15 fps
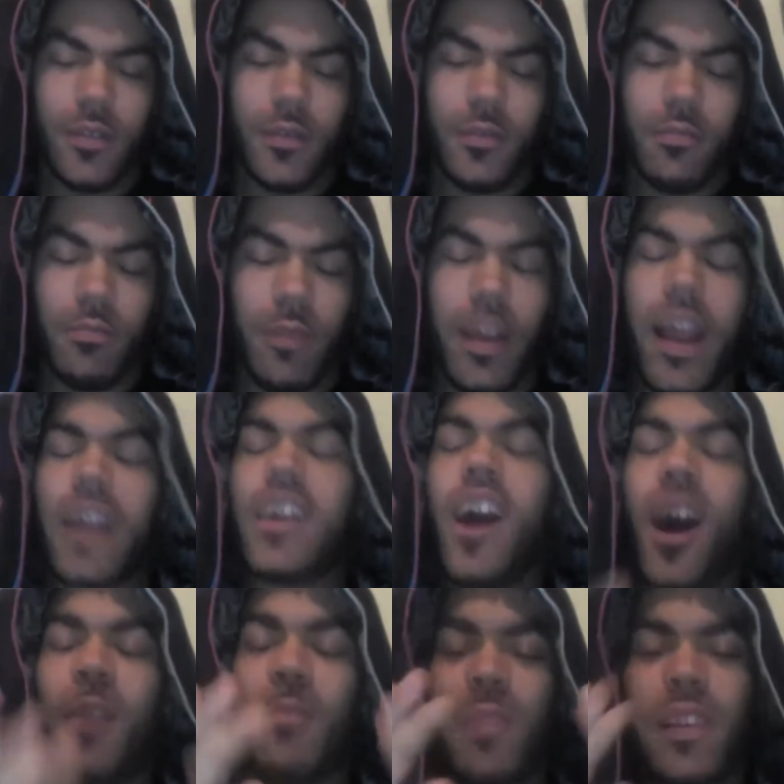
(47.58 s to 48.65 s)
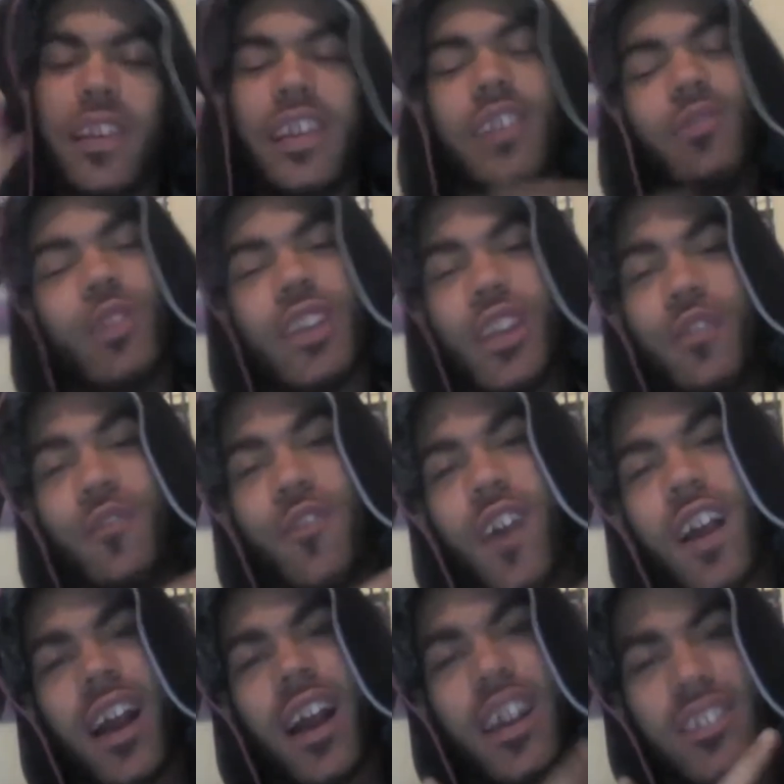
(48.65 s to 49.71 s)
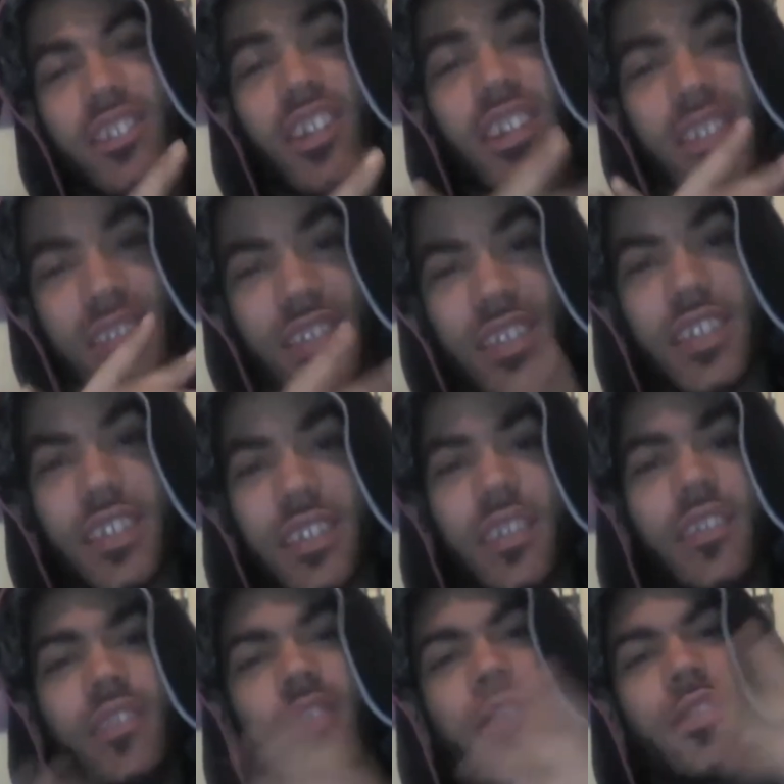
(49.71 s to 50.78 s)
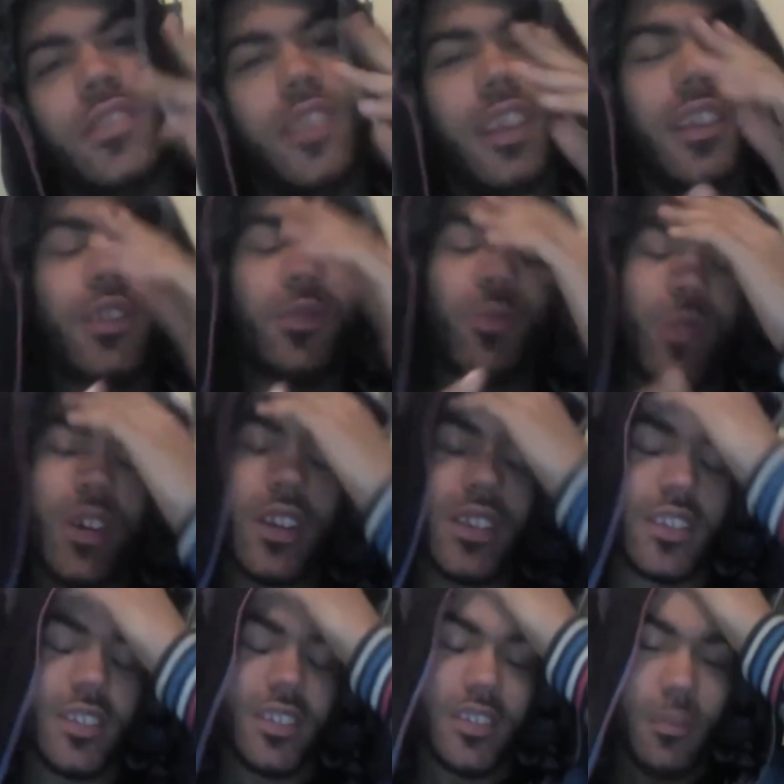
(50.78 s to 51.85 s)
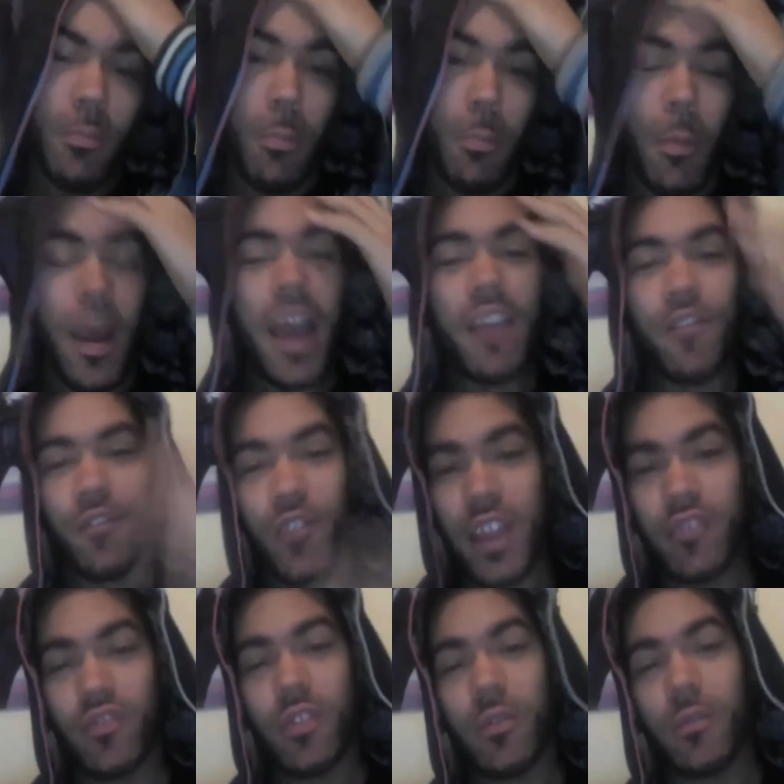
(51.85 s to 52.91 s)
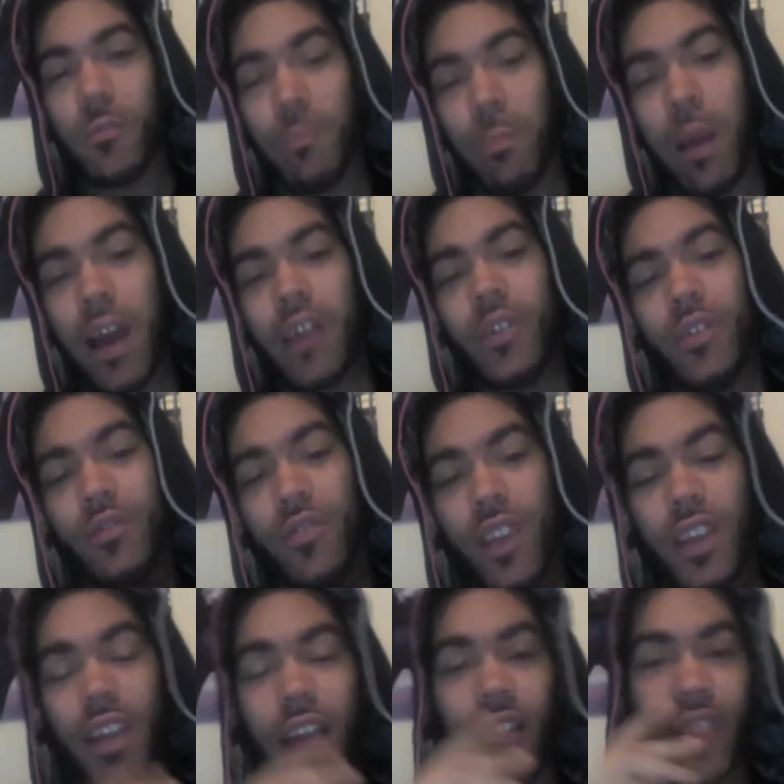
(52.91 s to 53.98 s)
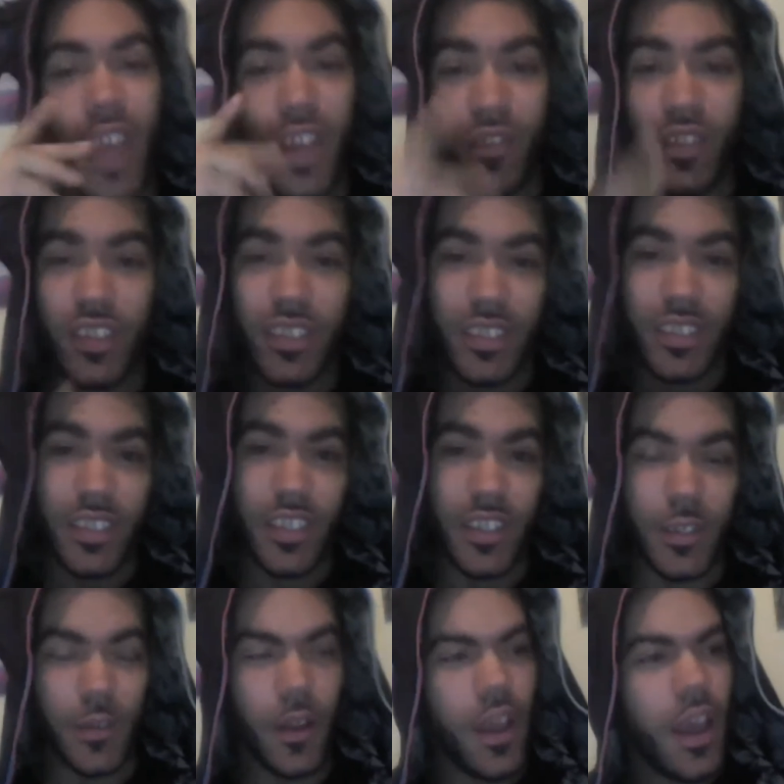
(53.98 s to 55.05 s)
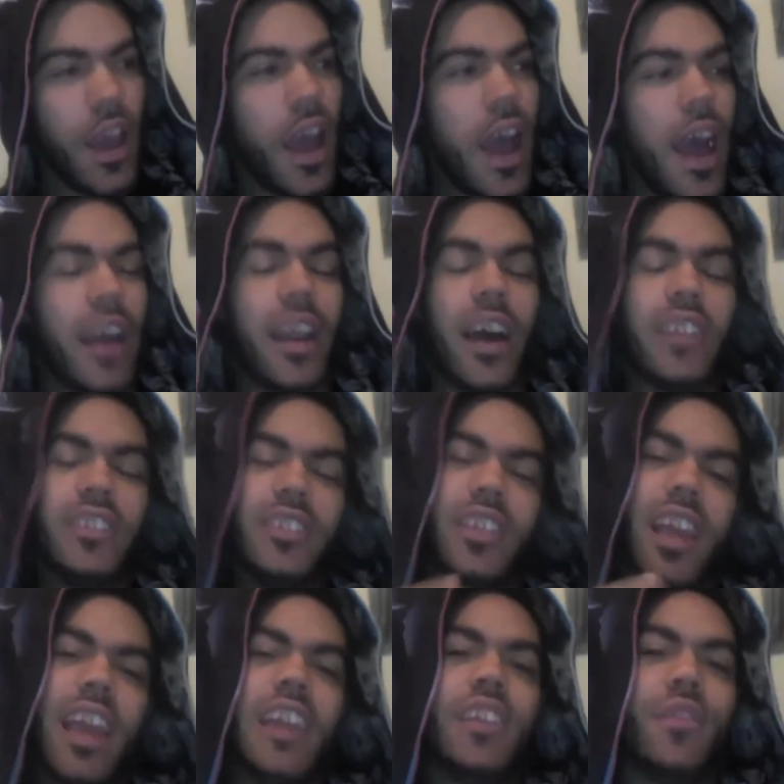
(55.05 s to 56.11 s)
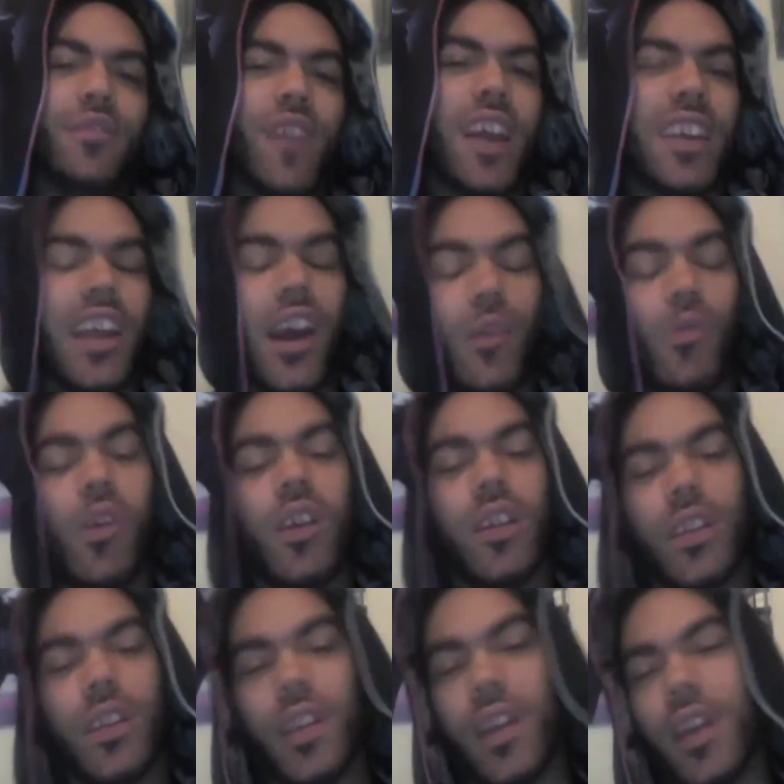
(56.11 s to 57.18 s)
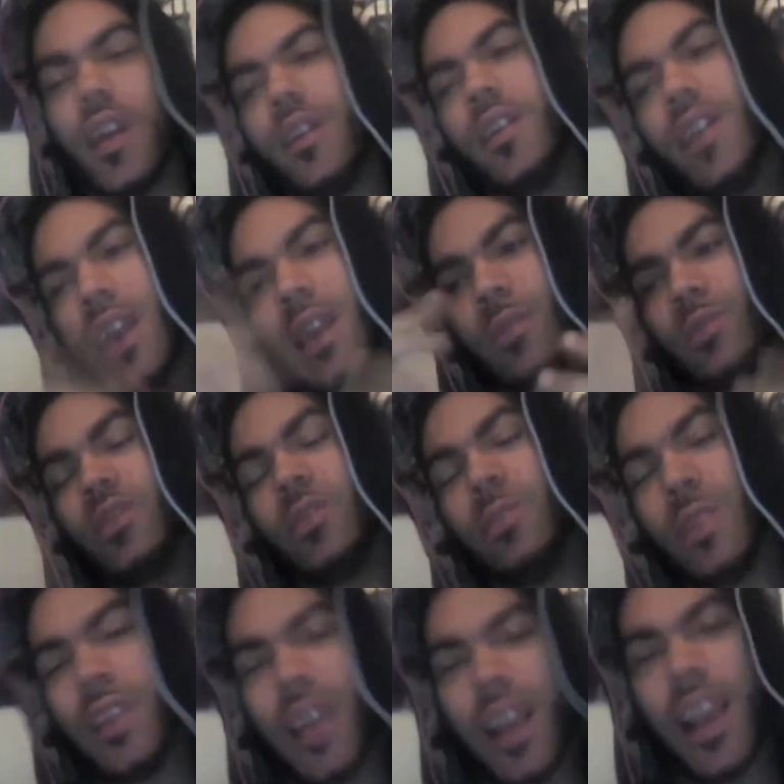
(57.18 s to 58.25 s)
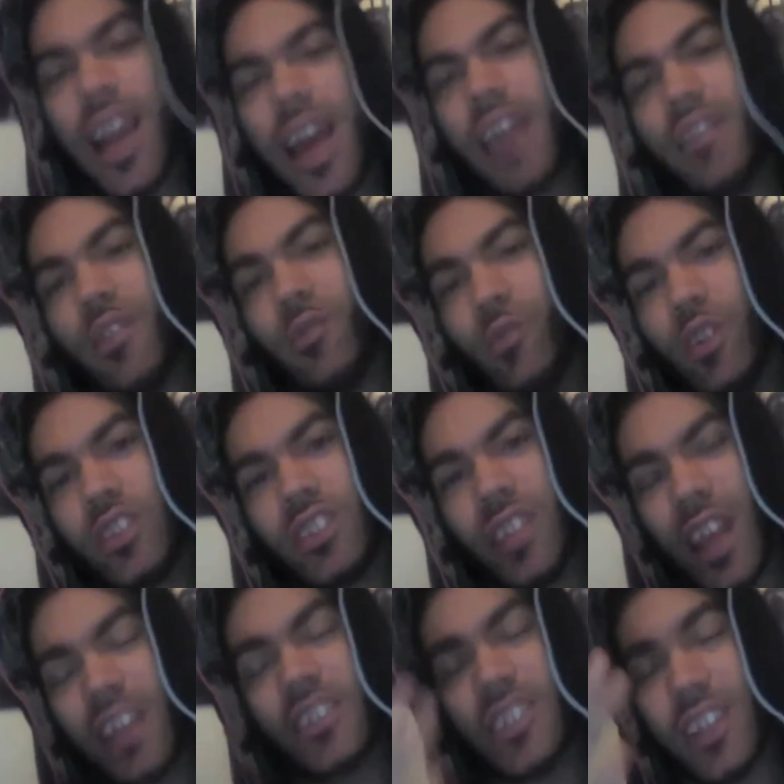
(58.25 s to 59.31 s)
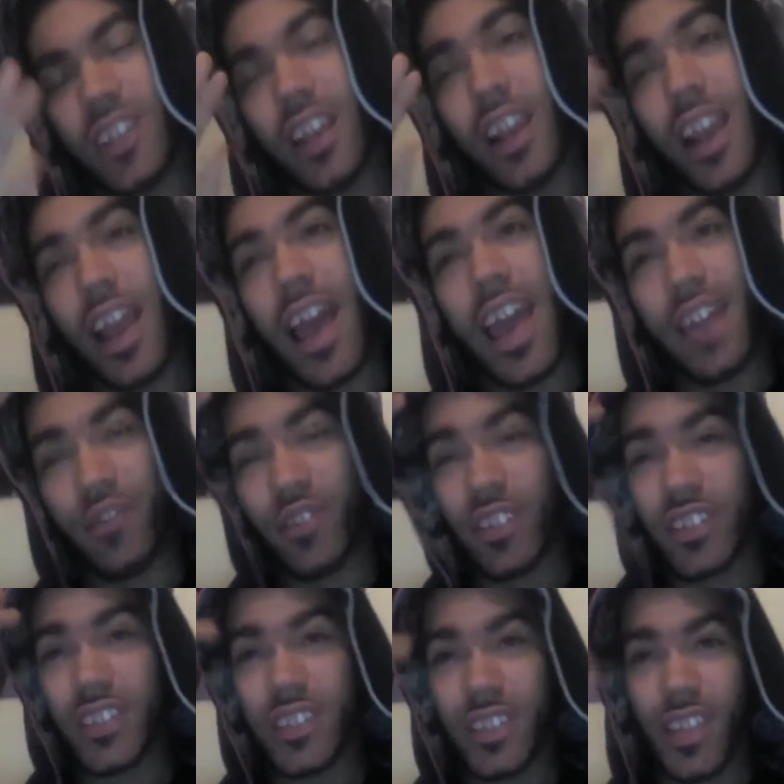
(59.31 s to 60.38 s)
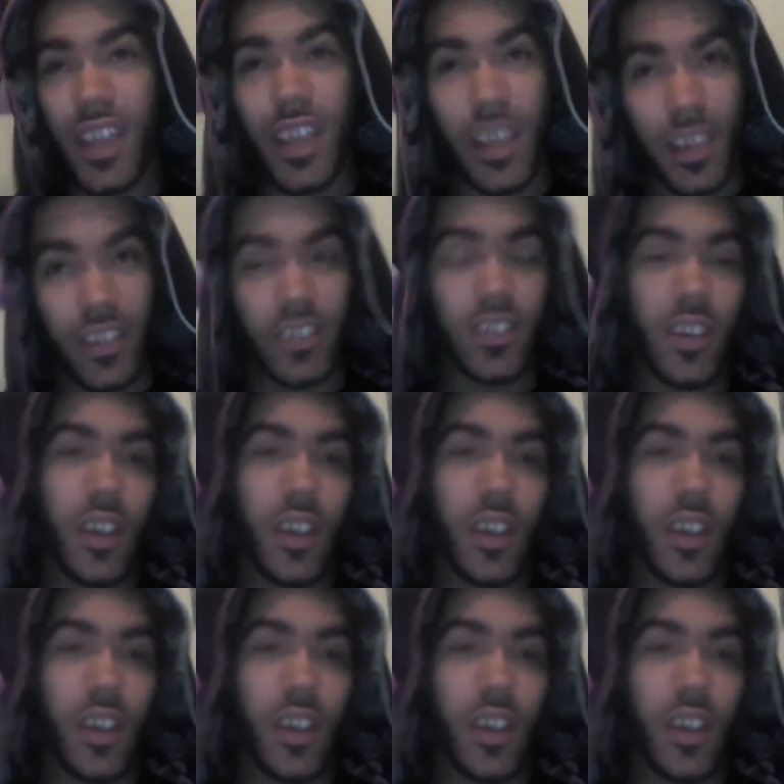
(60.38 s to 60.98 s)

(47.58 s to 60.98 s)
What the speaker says: Man, I can't believe what the fuck I just seen. This was my favorite battle event that I've ever seen. And I just hate the fact that I weren't there, able to be there live and watch that shit live on stage.